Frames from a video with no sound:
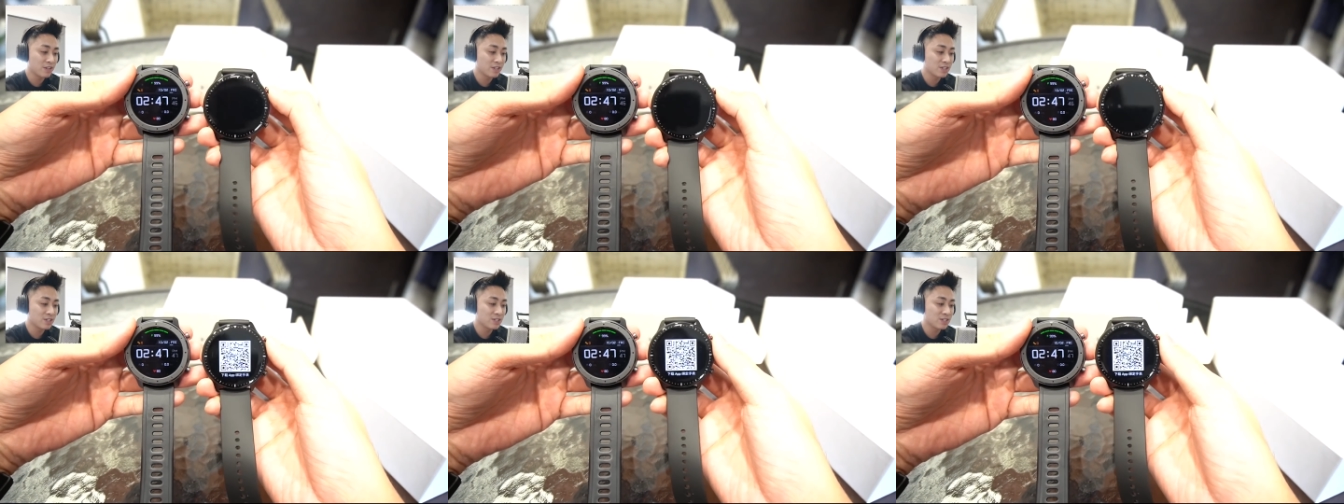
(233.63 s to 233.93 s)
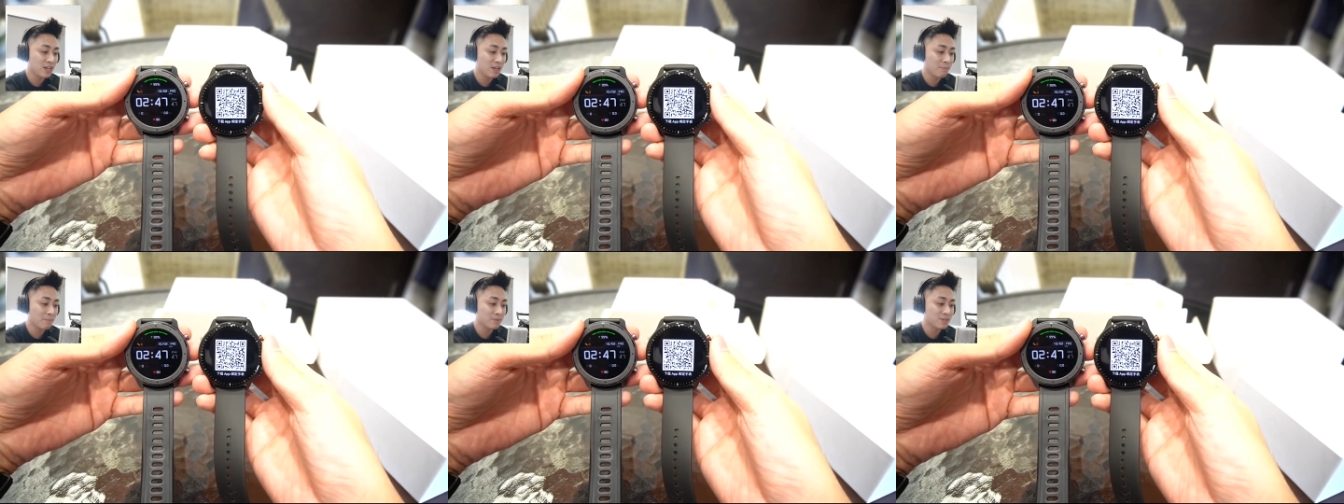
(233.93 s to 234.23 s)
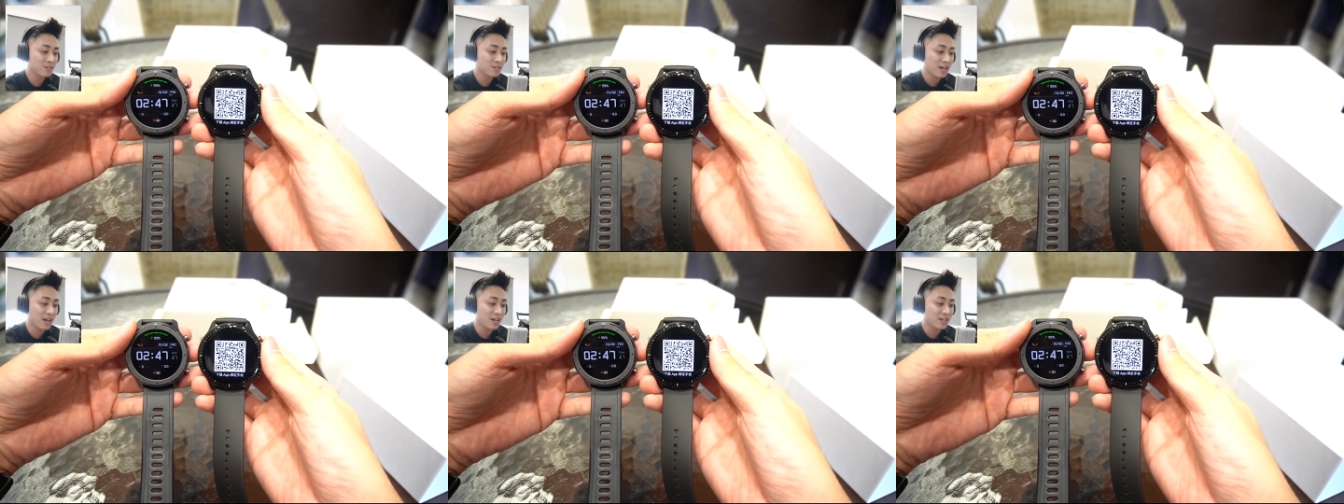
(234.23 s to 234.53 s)
the same
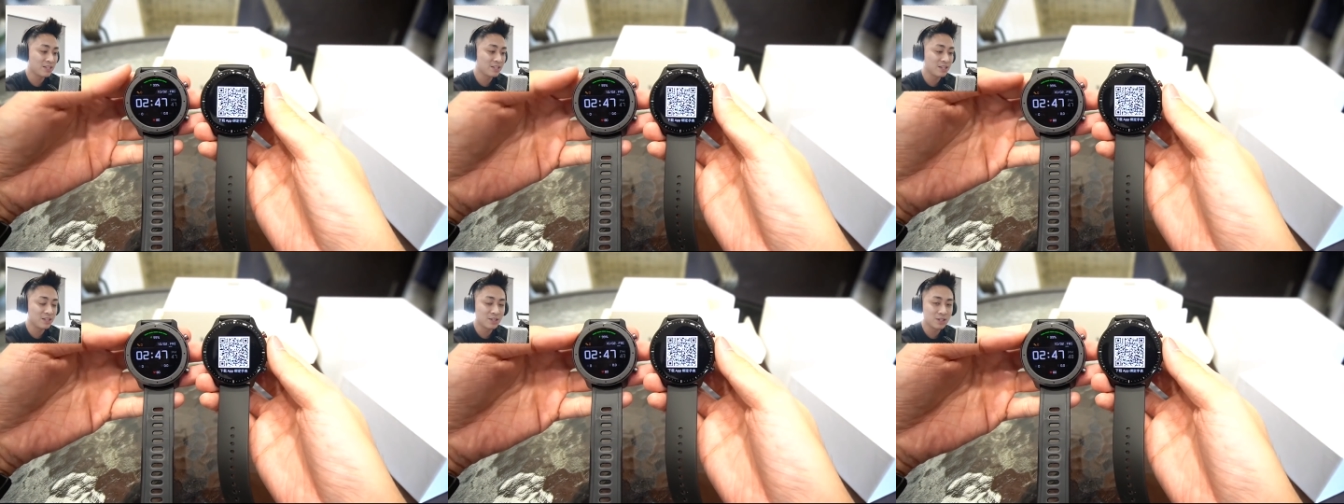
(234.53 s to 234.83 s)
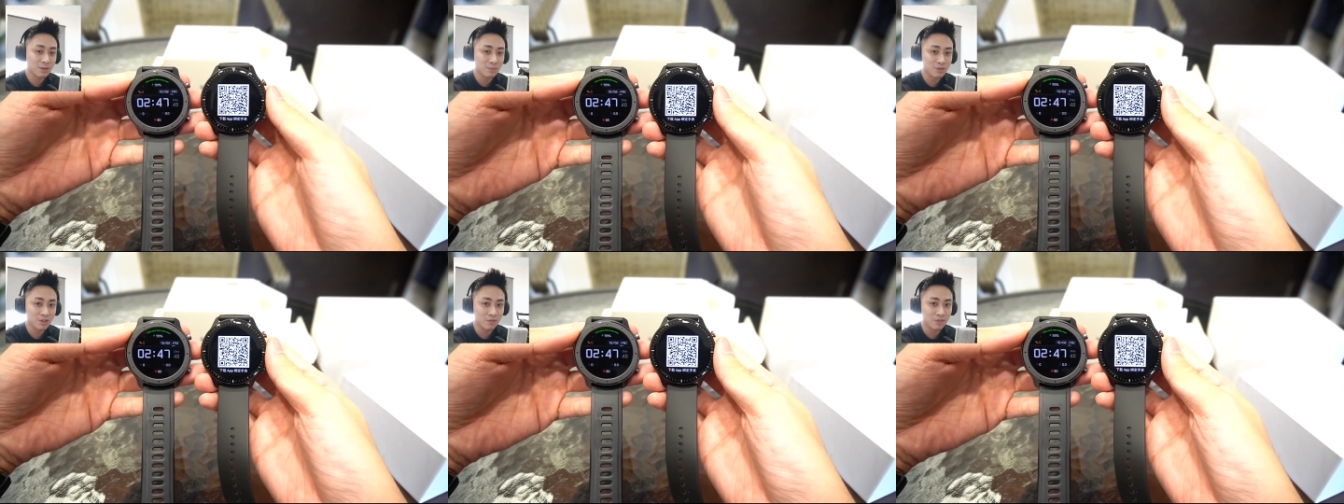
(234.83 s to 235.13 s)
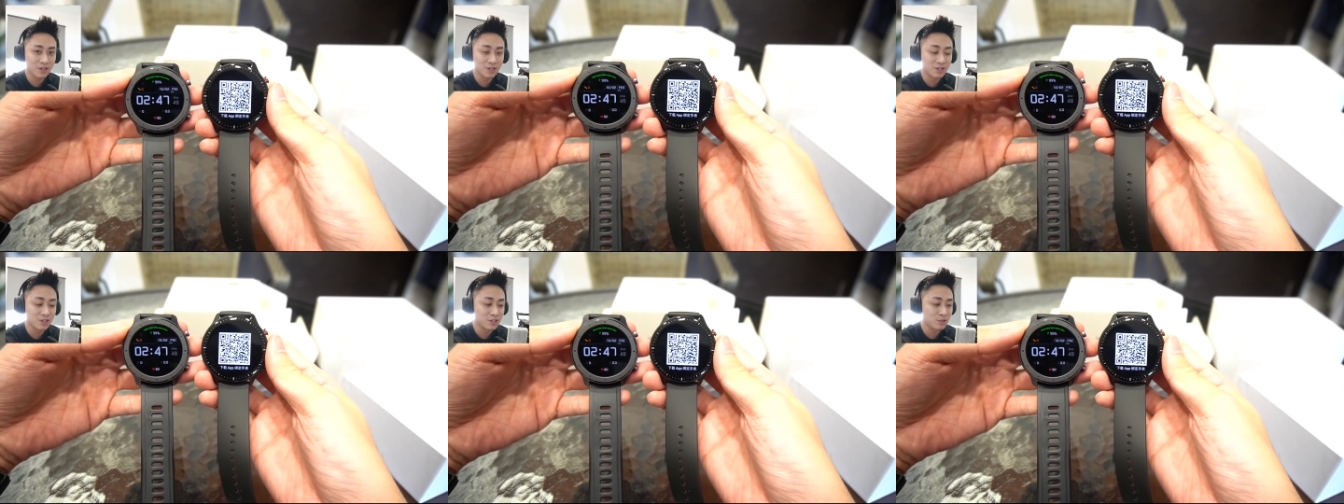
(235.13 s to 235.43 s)
size in terms
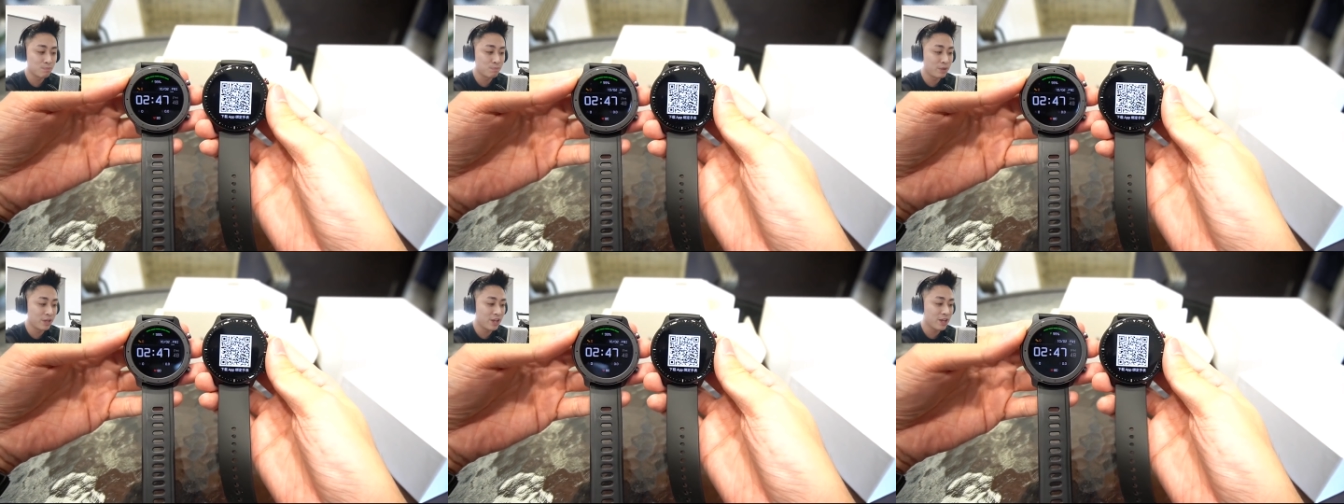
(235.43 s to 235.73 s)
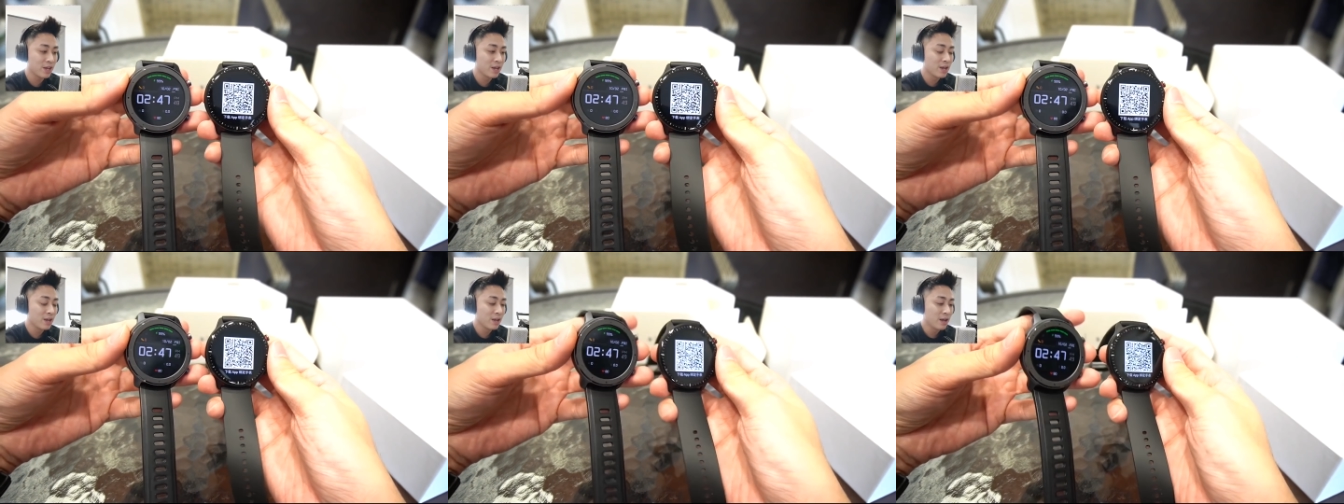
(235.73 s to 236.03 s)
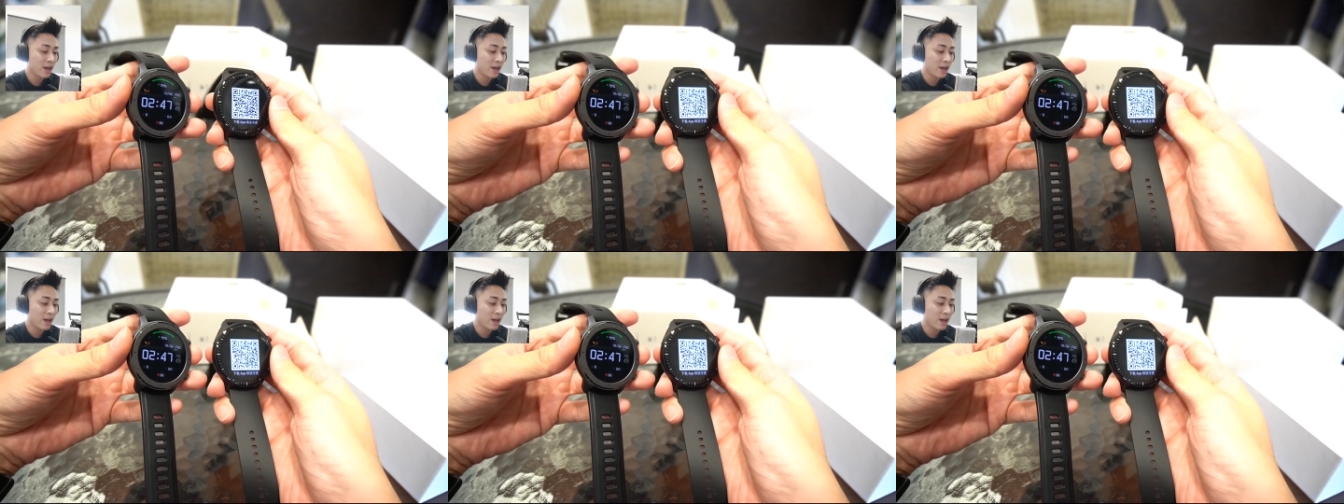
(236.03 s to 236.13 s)
of the display.